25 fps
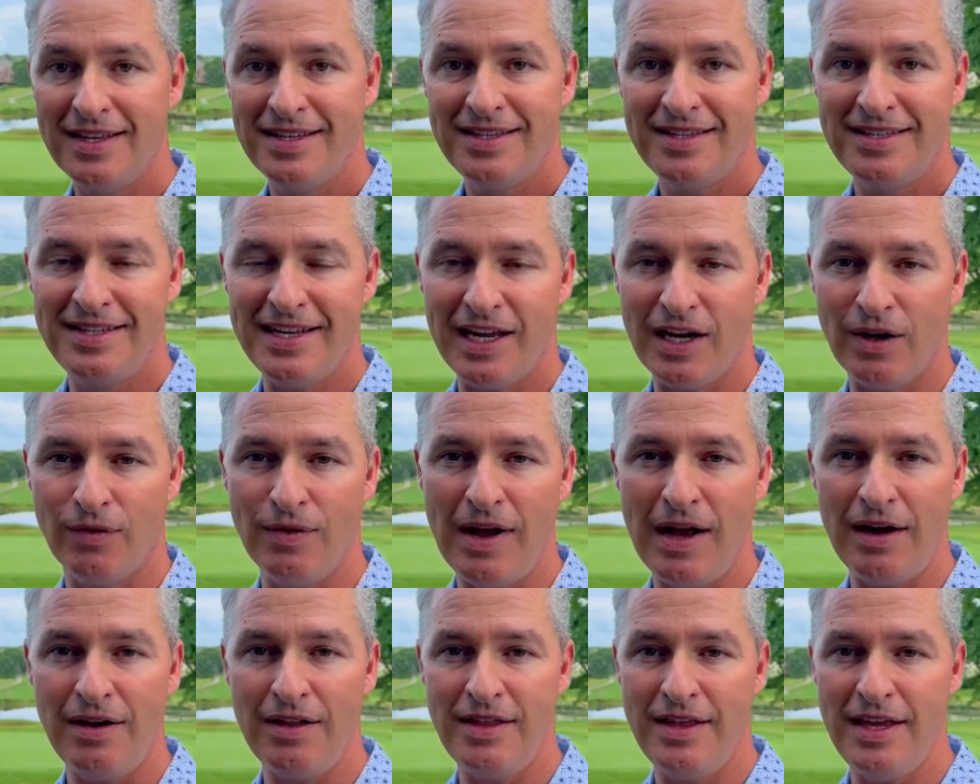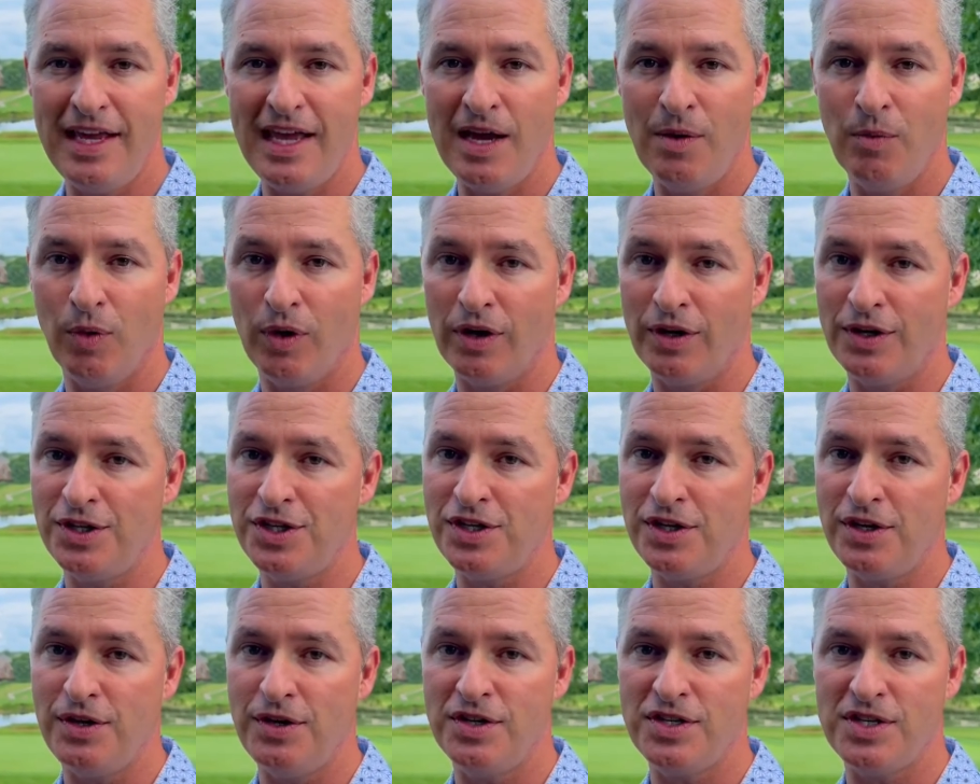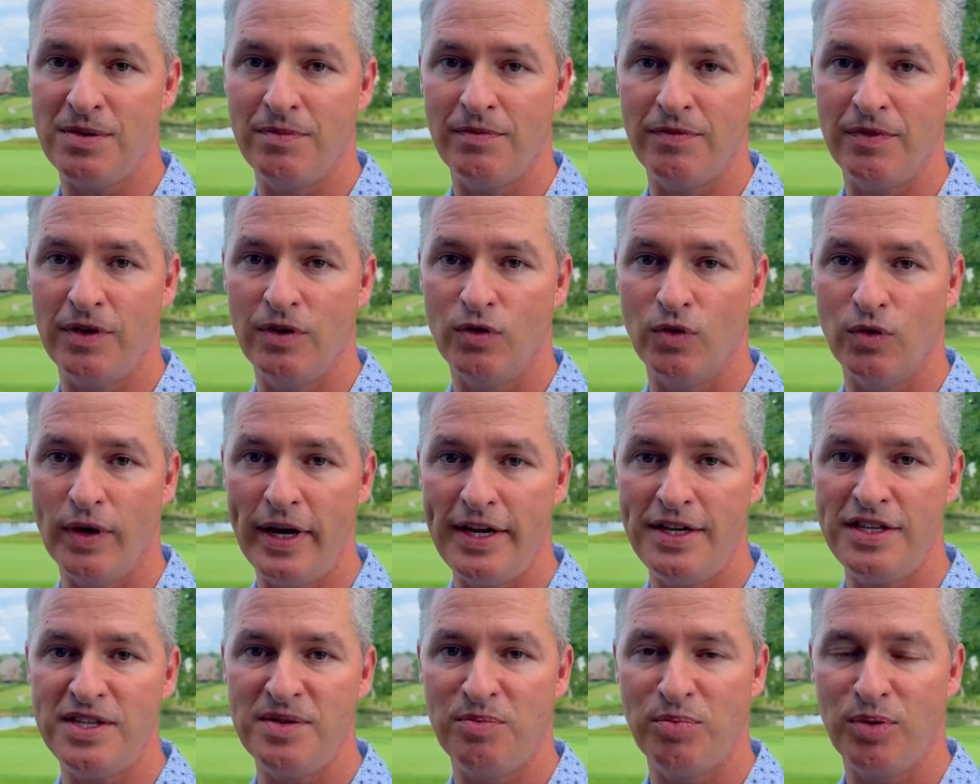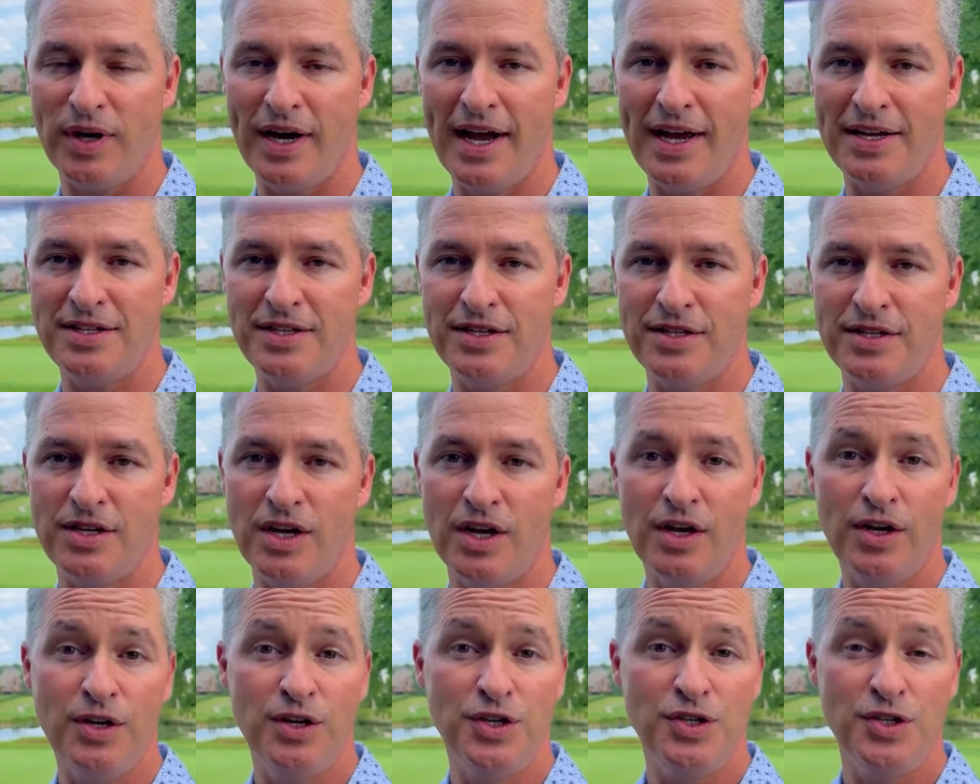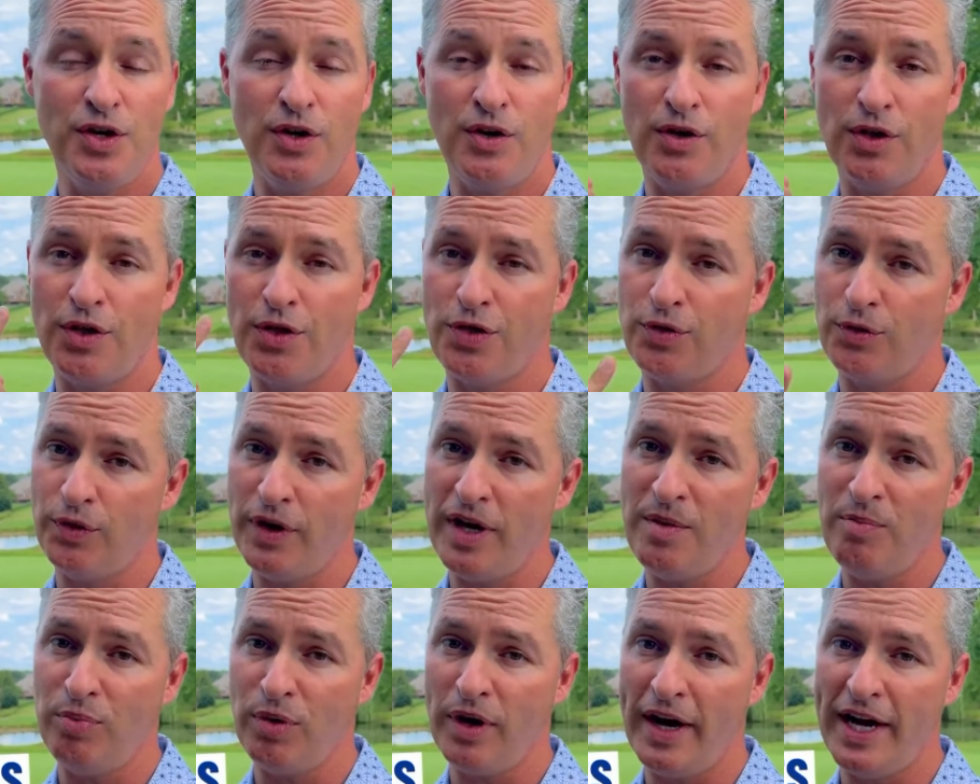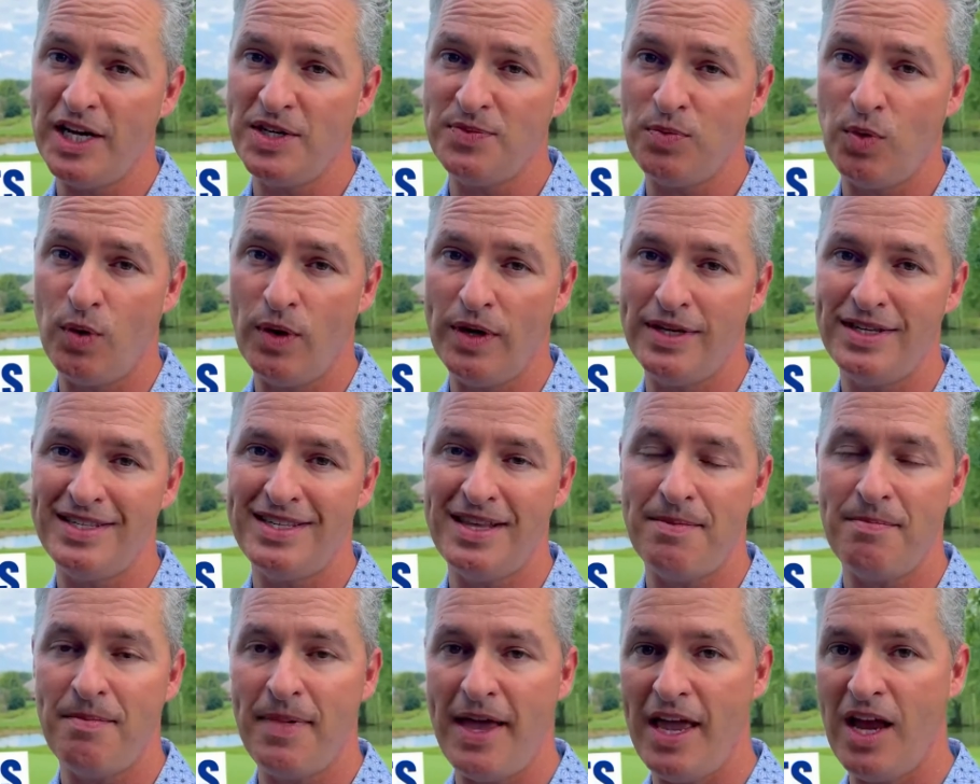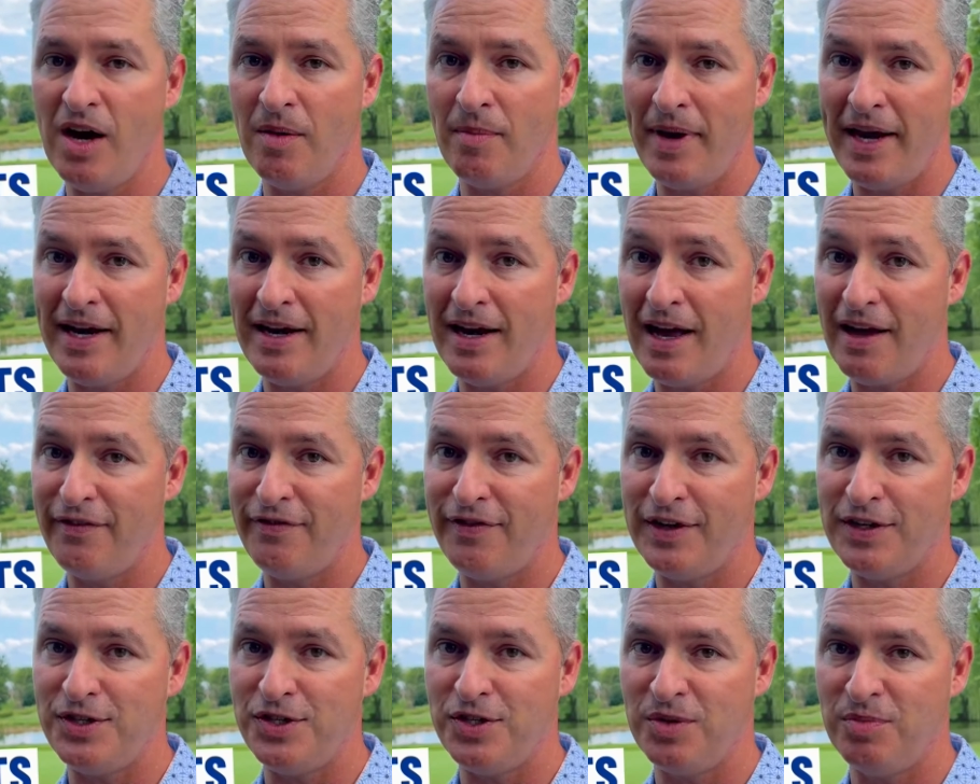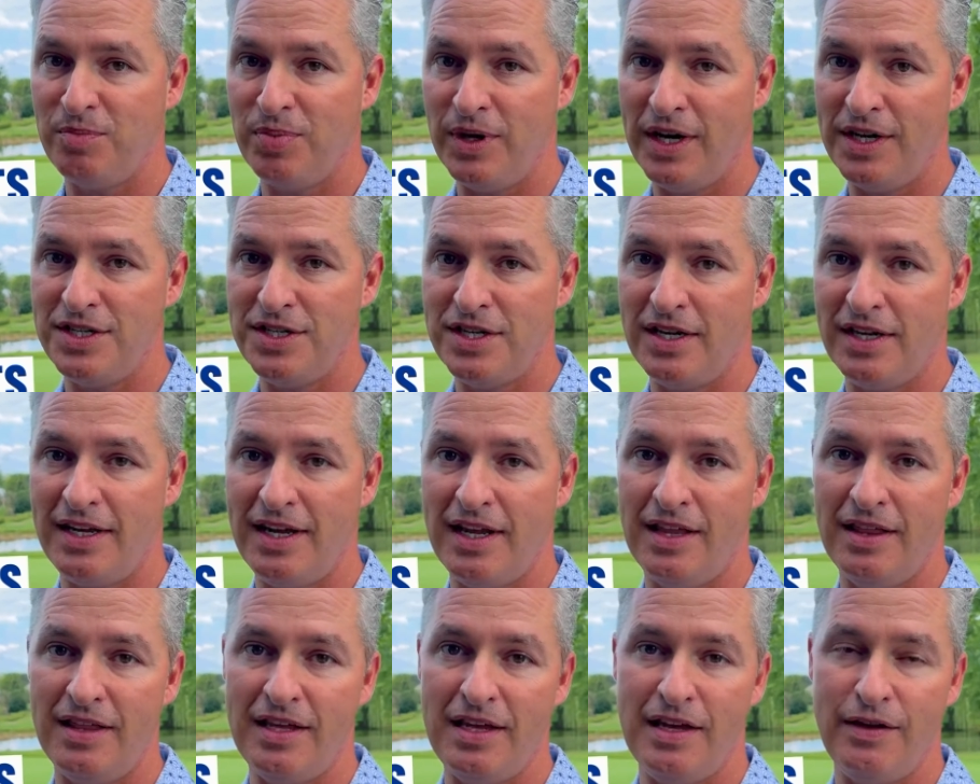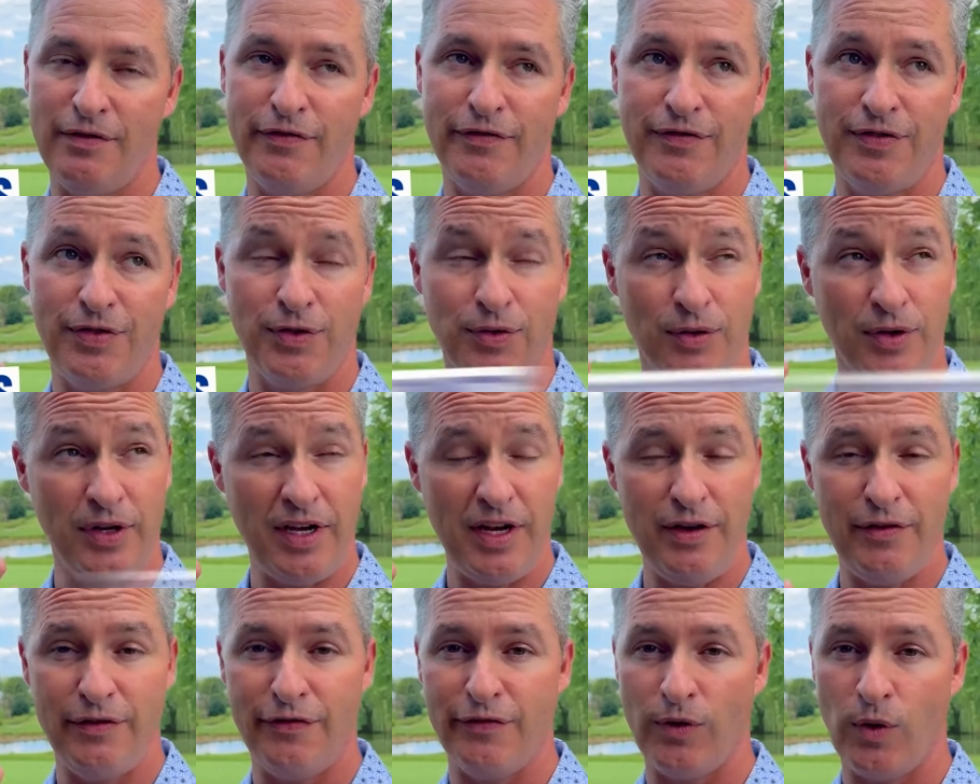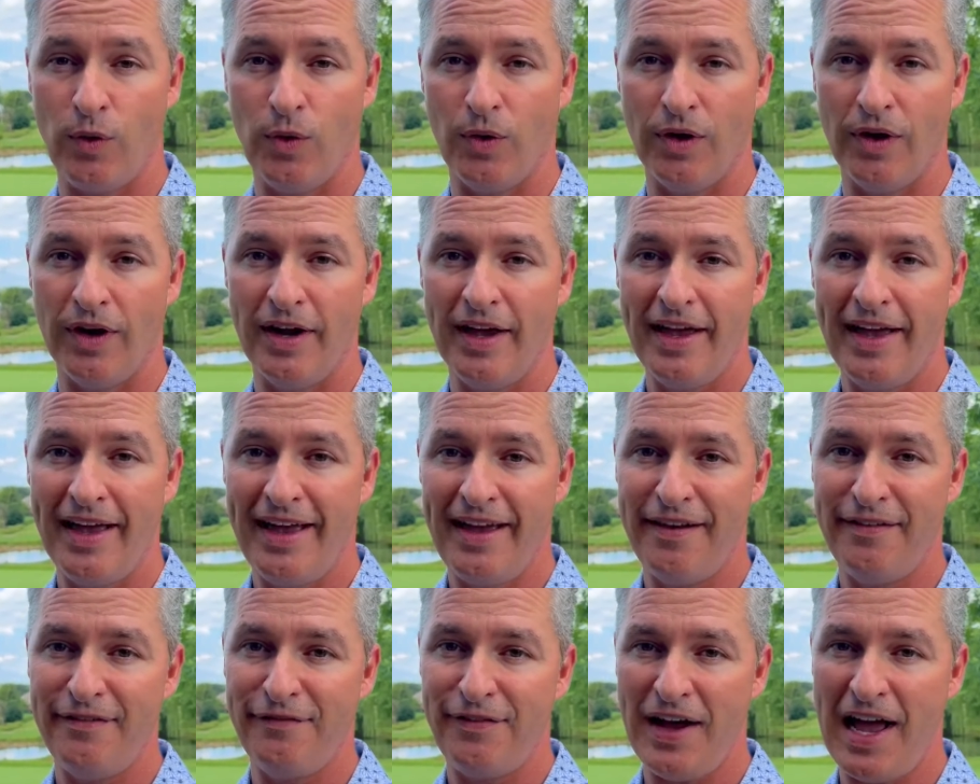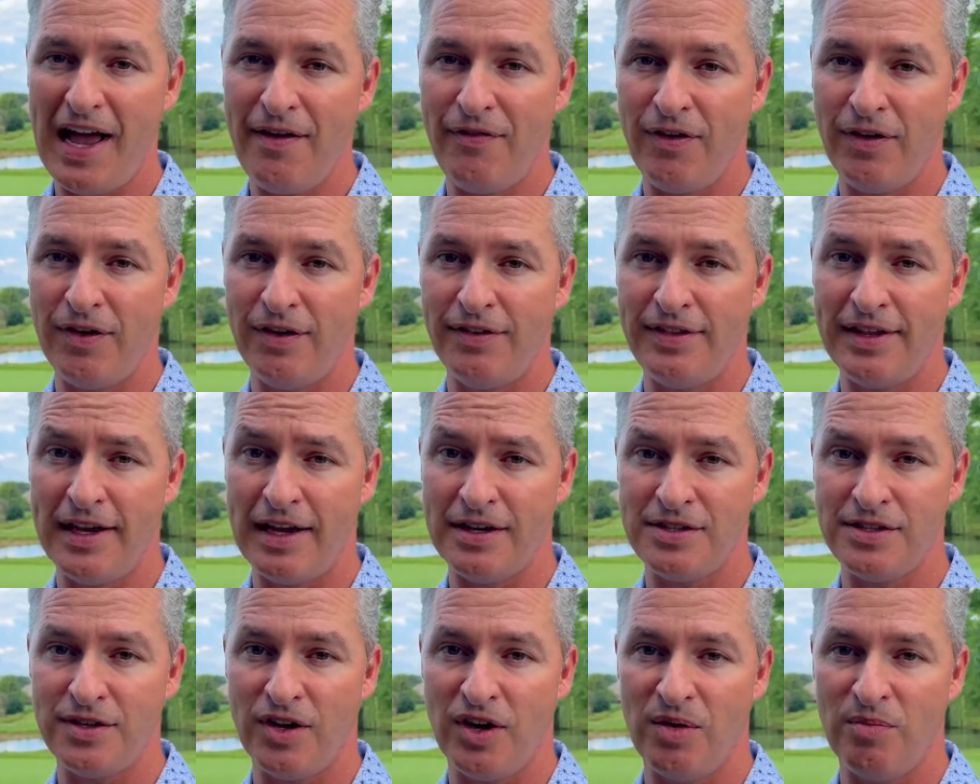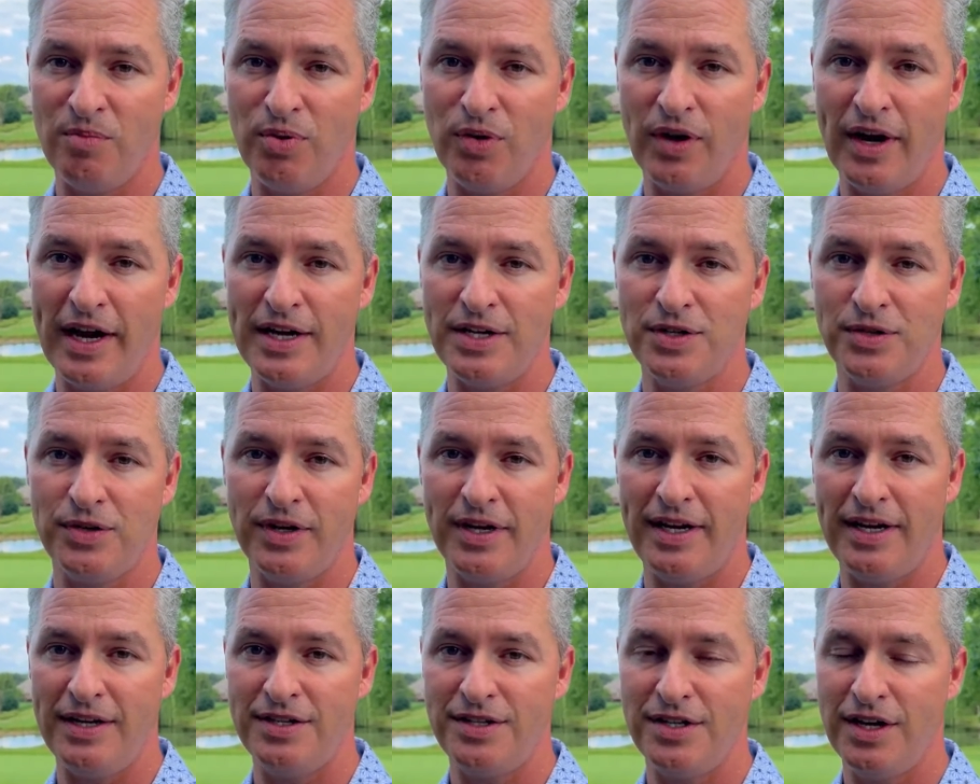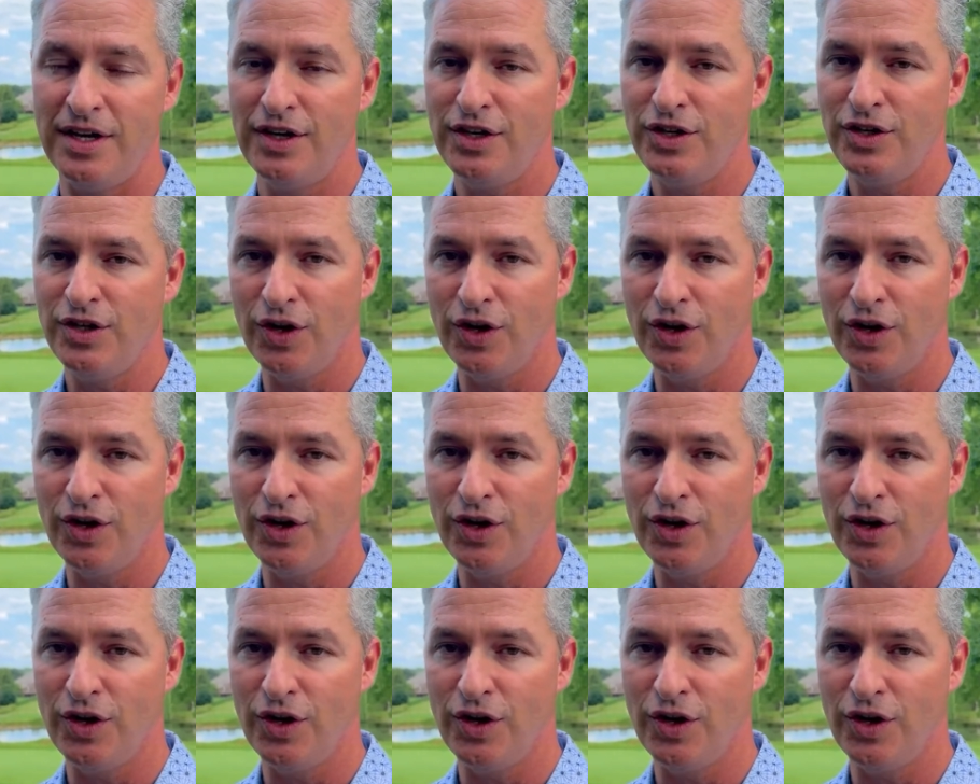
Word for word: Stick around to the end. We're going to show you some great surprises, show you three price points that may or may not fit your budget in the three, four, and five hundred thousand dollar price range.